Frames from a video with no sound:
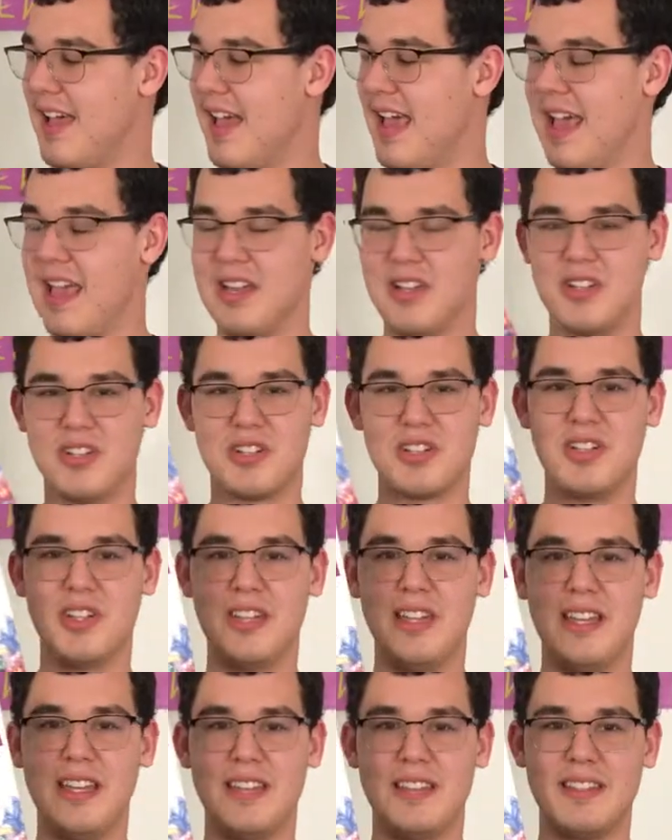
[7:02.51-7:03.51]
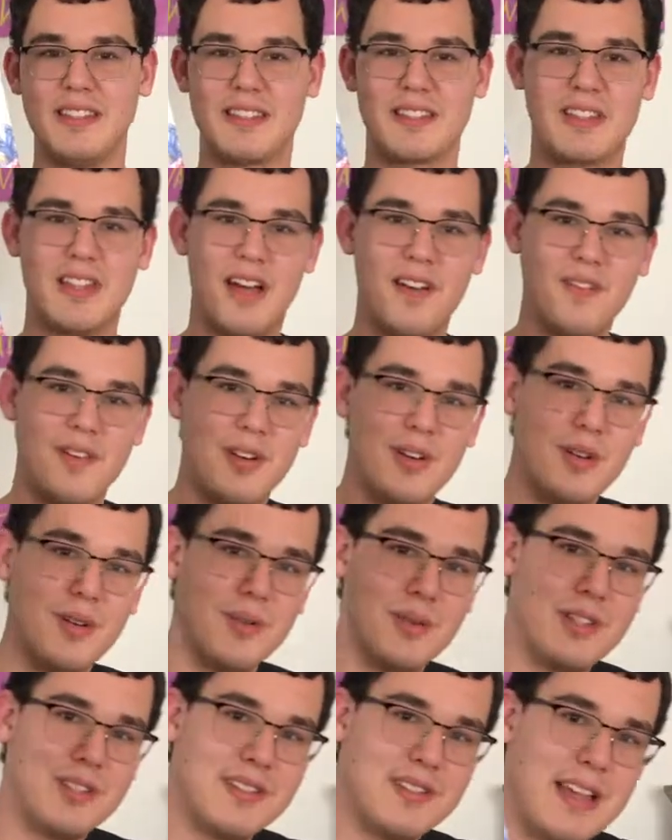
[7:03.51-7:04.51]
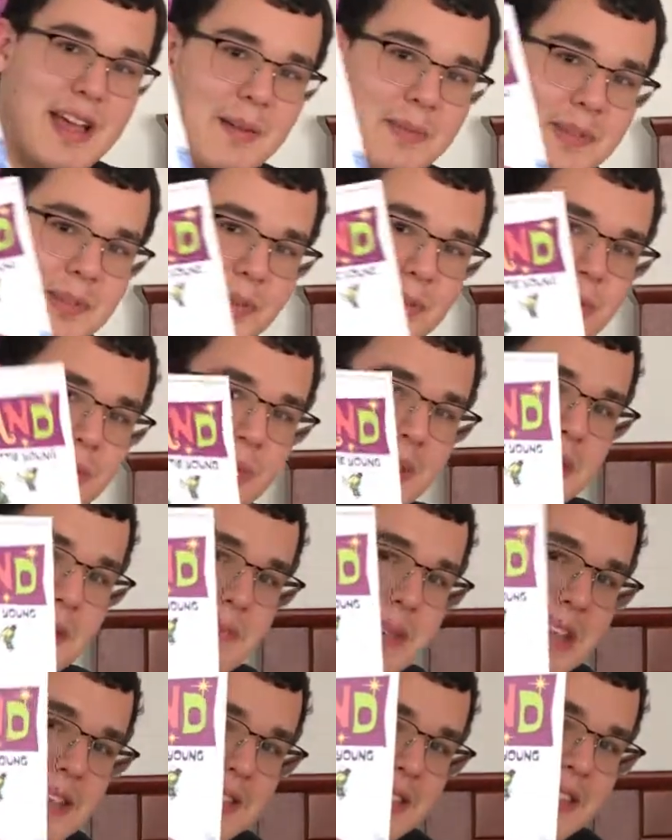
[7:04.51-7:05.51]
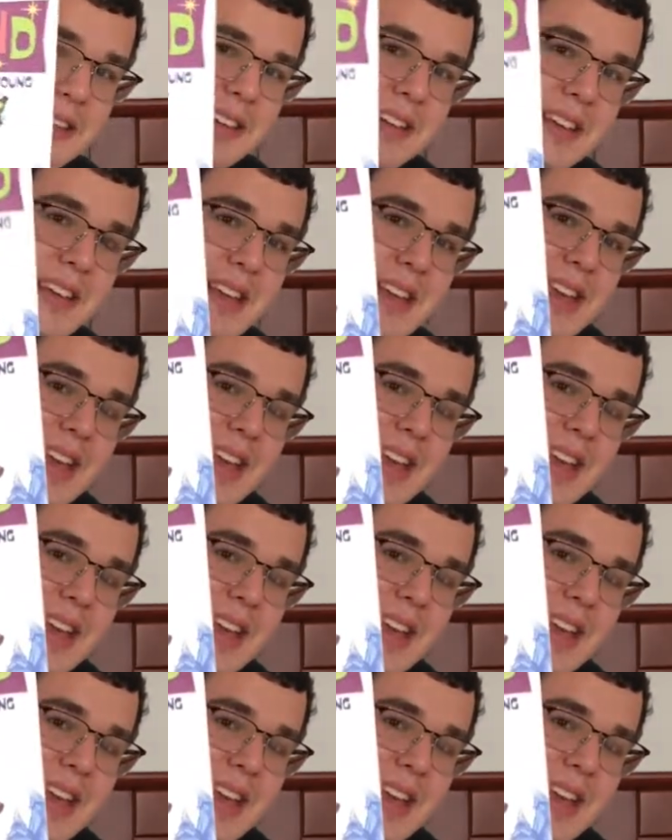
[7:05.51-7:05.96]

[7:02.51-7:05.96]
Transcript: And just looking at this cover, which is absolutely amazing,